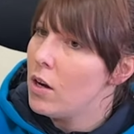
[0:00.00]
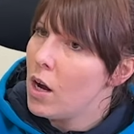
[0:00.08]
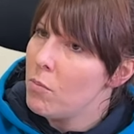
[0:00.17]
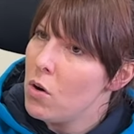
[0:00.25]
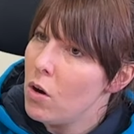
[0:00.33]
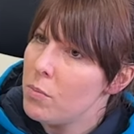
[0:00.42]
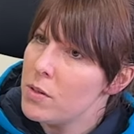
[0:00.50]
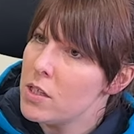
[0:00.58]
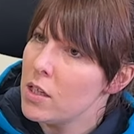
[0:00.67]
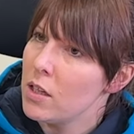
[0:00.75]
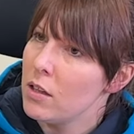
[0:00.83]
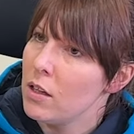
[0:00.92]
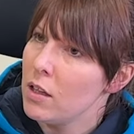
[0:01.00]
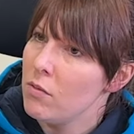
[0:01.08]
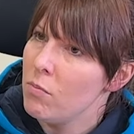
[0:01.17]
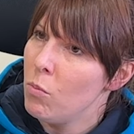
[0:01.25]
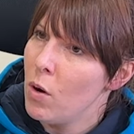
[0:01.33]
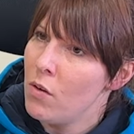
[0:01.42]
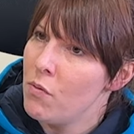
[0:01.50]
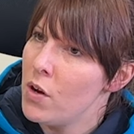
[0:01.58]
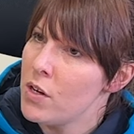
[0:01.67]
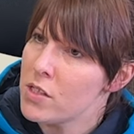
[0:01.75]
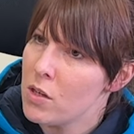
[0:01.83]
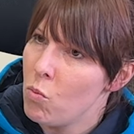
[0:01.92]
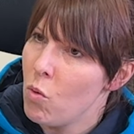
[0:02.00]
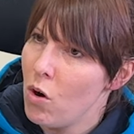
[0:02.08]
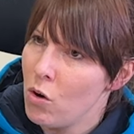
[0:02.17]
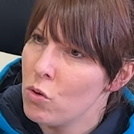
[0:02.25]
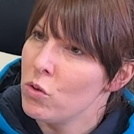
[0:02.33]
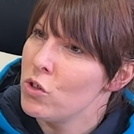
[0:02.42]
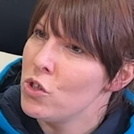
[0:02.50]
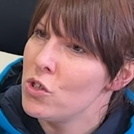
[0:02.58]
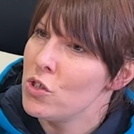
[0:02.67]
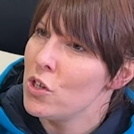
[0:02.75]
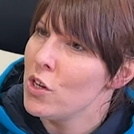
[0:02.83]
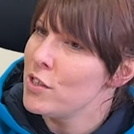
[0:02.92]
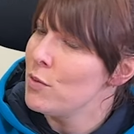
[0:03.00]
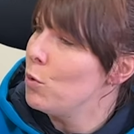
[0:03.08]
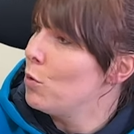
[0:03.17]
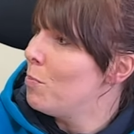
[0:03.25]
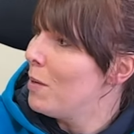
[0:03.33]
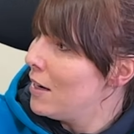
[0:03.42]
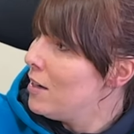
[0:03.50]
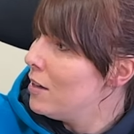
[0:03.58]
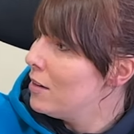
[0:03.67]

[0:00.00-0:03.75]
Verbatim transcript: I'm not particularly well versed in what a good jersey would be.